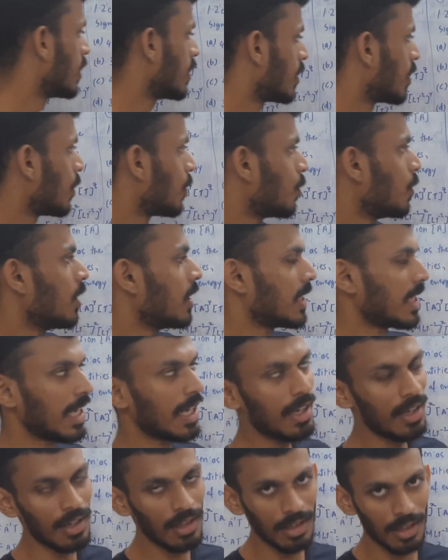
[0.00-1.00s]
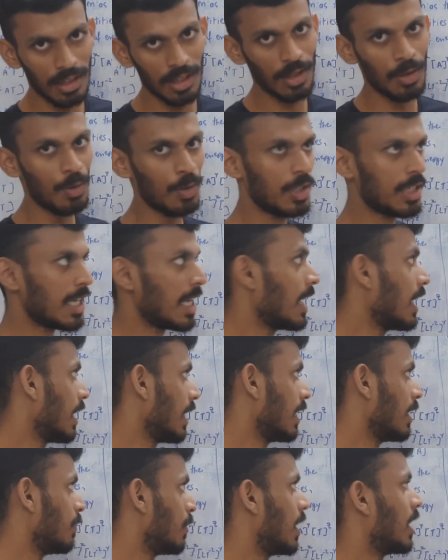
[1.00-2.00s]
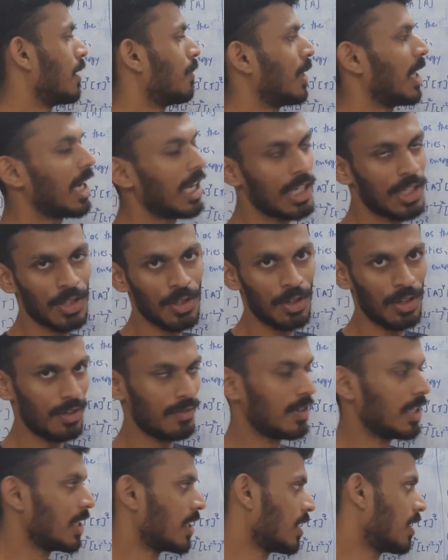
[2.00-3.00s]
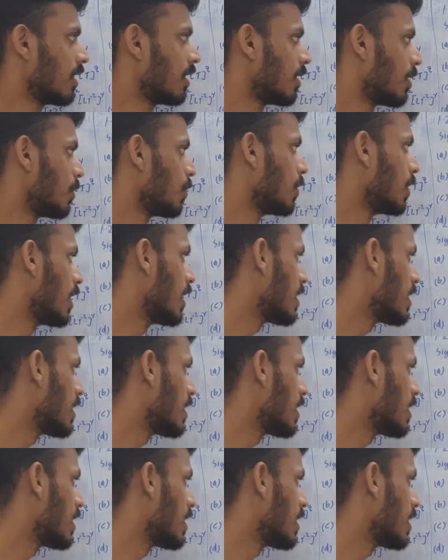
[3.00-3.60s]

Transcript: does the rule say? The rule say in multiplication or division, the rule